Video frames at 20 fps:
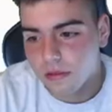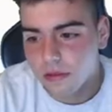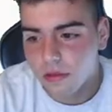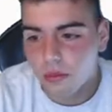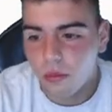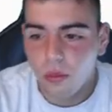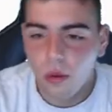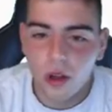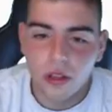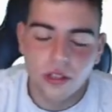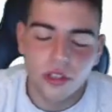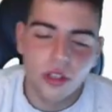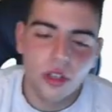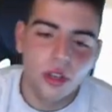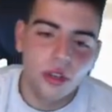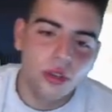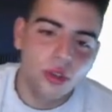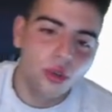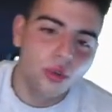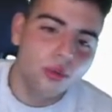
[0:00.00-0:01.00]
What's
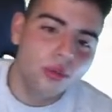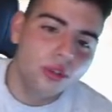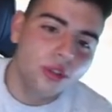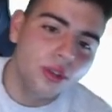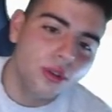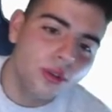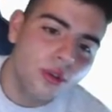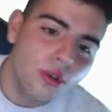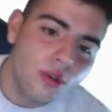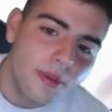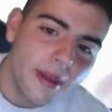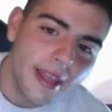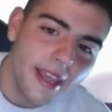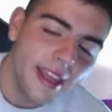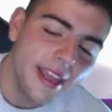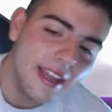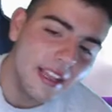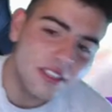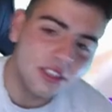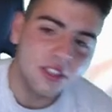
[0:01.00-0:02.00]
good, YouTube?
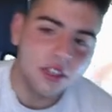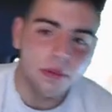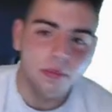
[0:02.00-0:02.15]
It's your